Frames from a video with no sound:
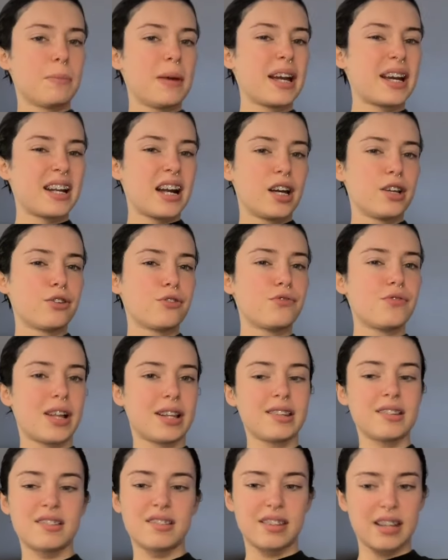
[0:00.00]
I'd make a nice
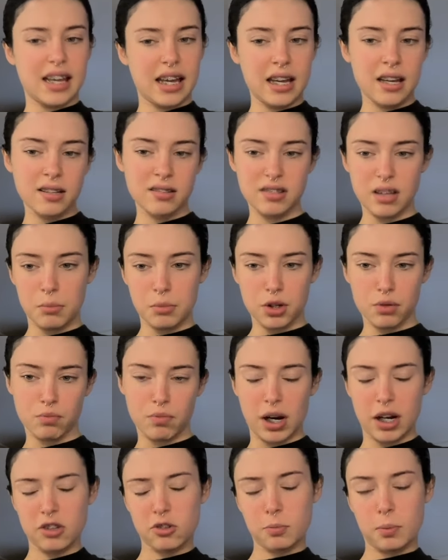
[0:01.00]
fancy salmon
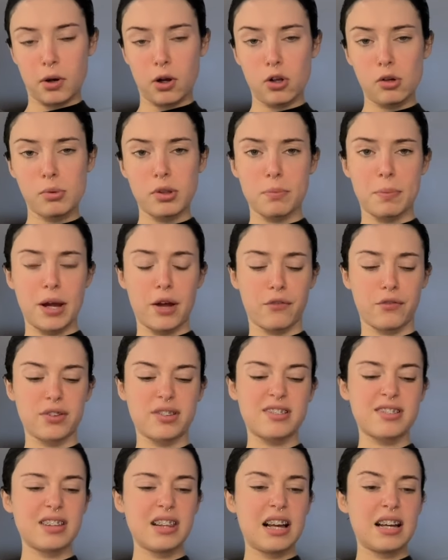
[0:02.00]
and rice ball with a bit of
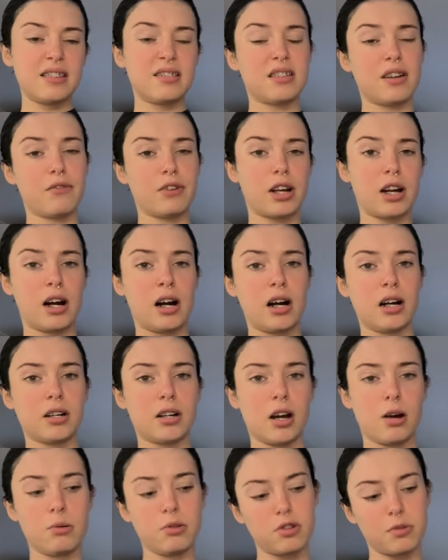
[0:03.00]
sliced
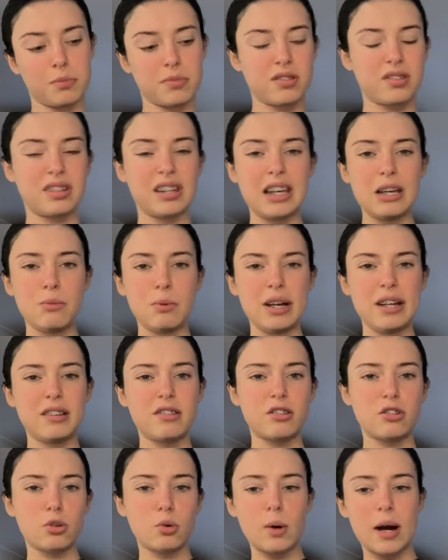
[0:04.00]
avocado and some
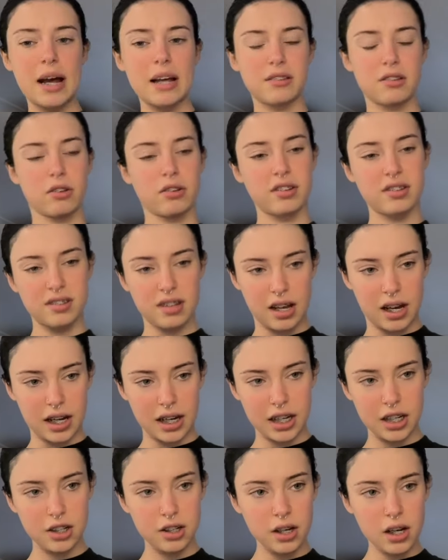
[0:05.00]
seaweed squares on the
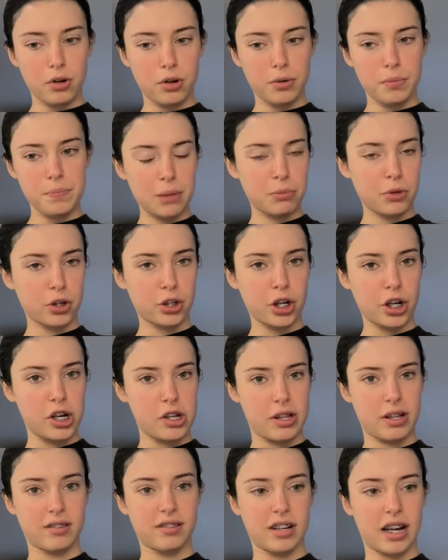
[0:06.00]
side, but I'm not gonna do that